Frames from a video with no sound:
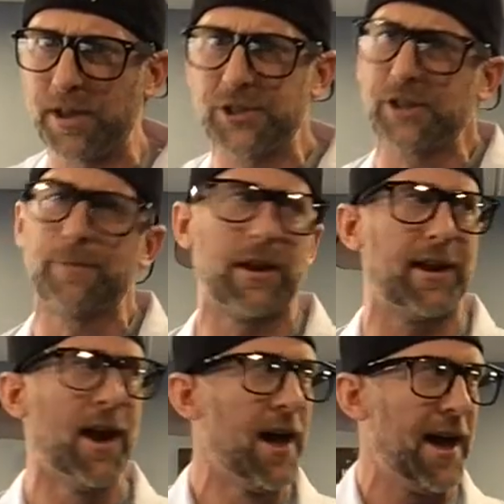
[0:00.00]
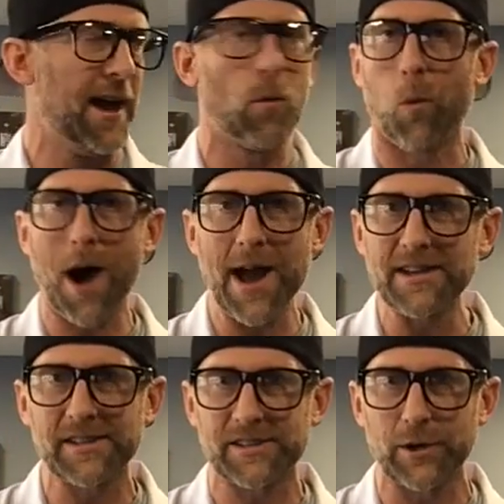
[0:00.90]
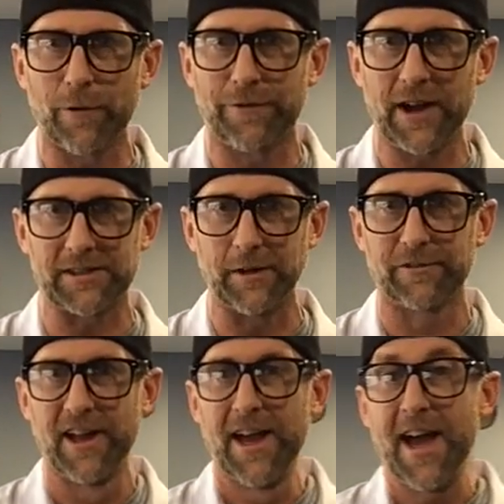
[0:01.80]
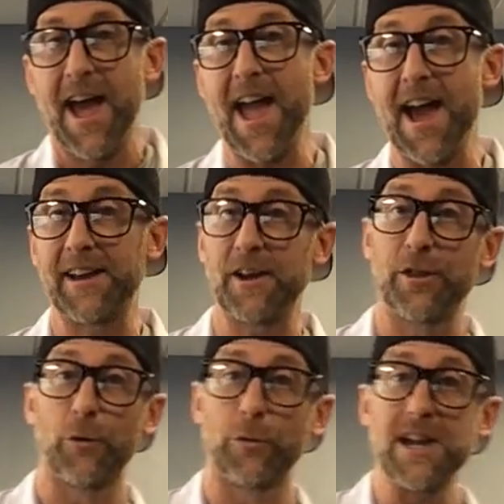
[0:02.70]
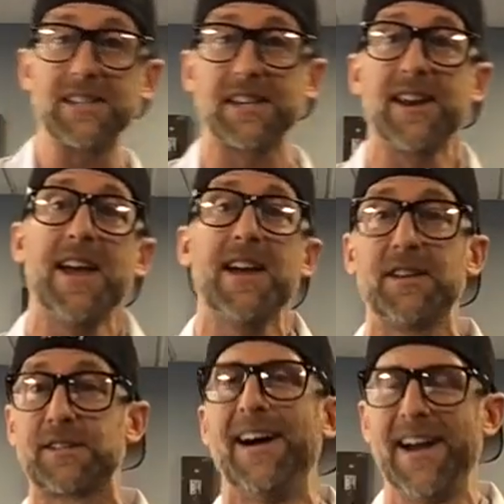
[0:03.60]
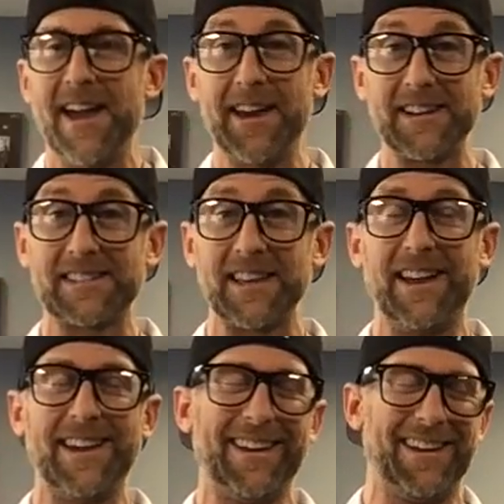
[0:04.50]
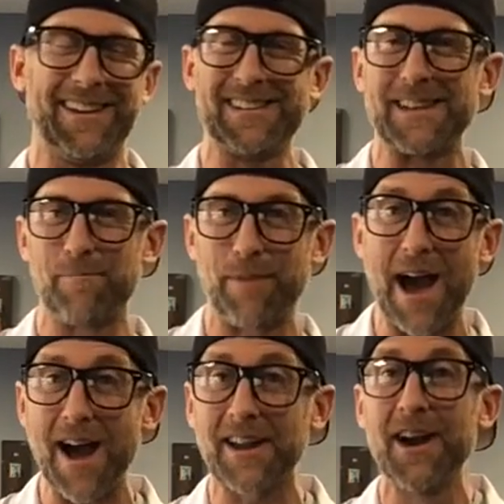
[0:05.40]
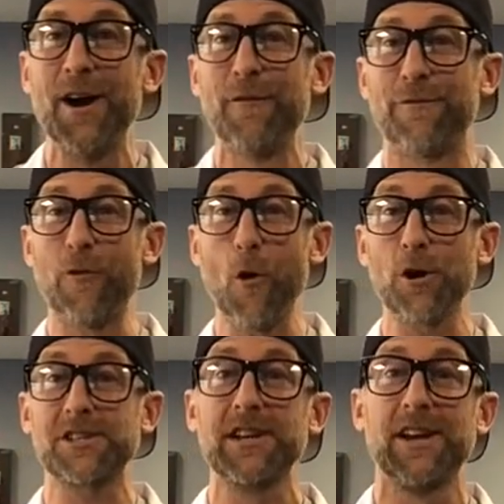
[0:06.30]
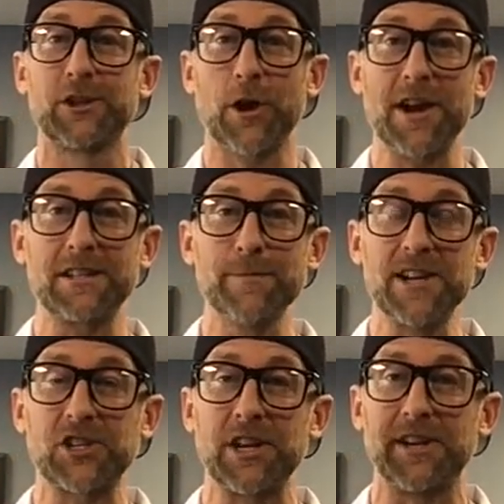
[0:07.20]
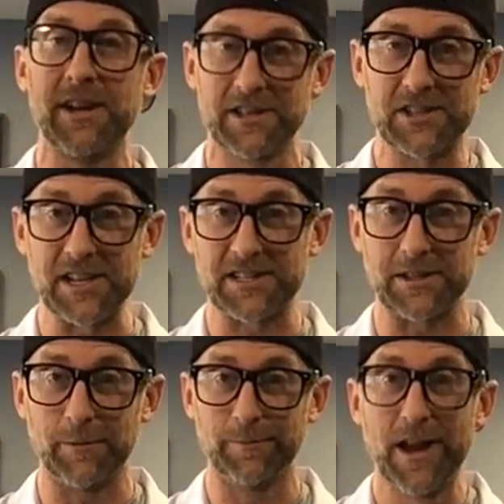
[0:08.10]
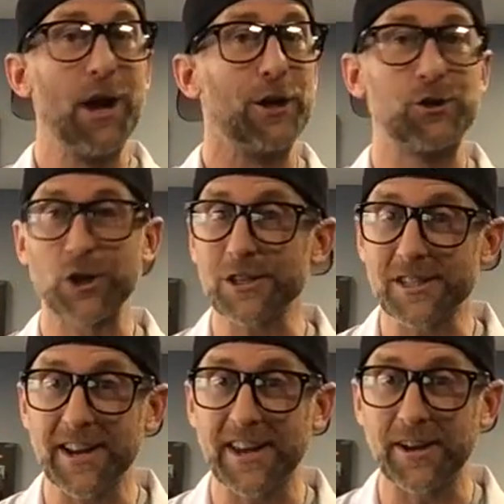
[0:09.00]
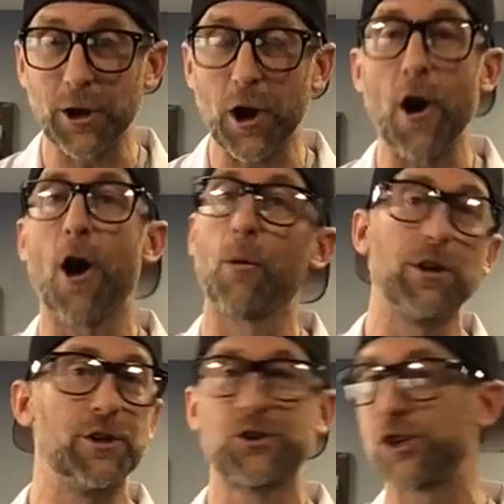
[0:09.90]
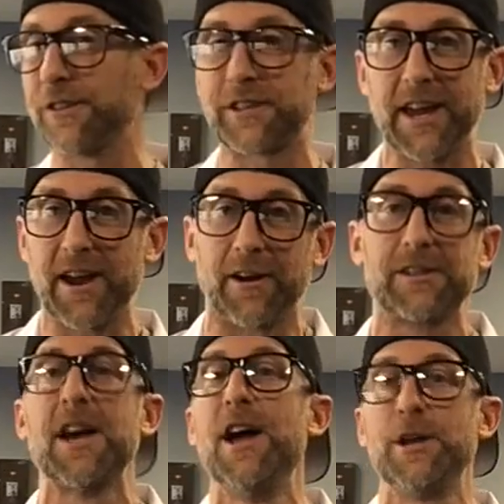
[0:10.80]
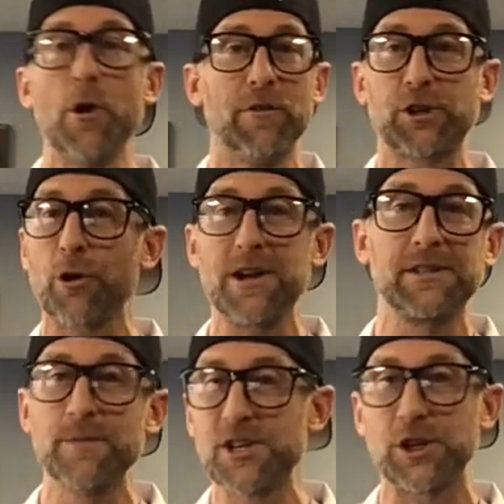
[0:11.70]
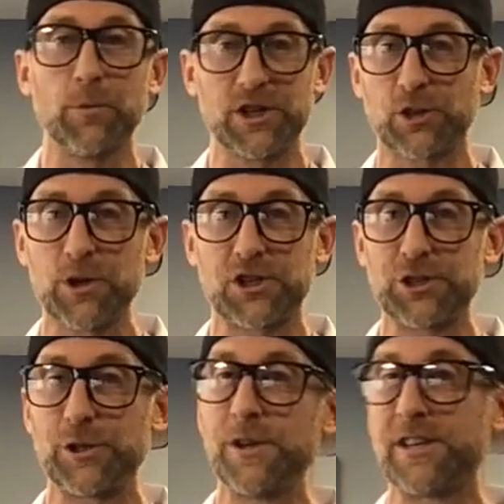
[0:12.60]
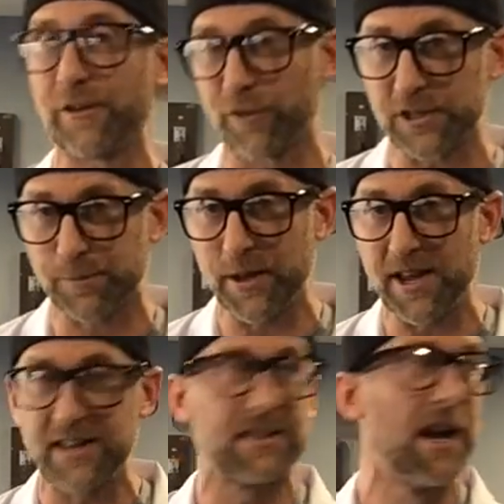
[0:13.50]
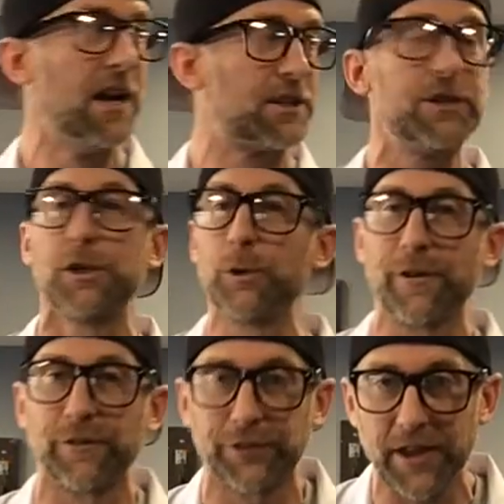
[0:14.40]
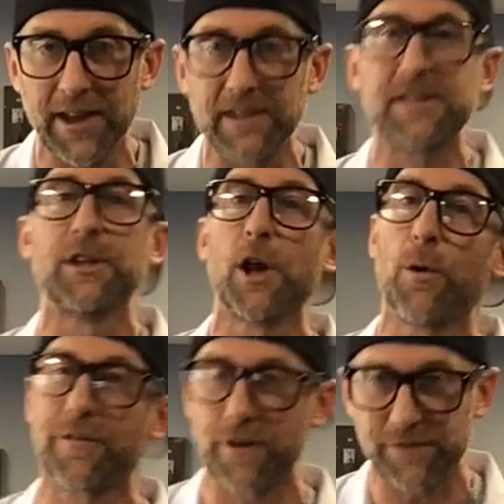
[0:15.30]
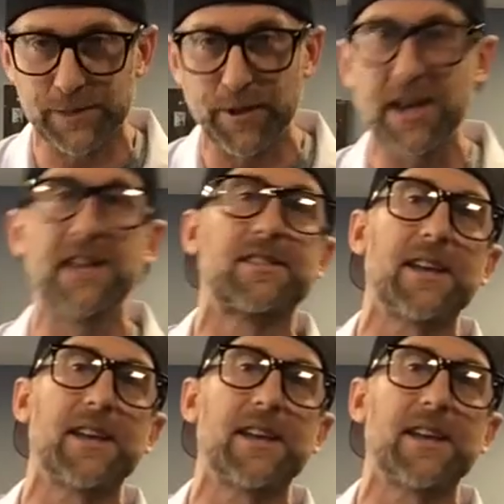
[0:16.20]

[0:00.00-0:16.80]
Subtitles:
BGB? And why is it so effective? And the reason is, it is the back force transmission system. Just like in your car, when you shift gears, you have a transmission which switches you to different speeds to do different things, to go different speeds,